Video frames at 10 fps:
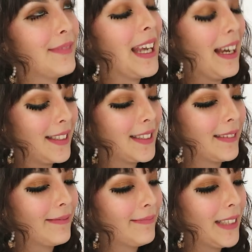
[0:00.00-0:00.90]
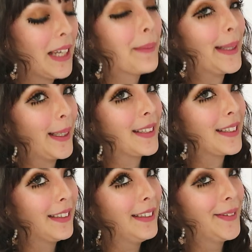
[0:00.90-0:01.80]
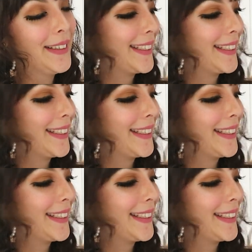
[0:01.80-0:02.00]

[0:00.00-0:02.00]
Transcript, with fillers: yes, because I love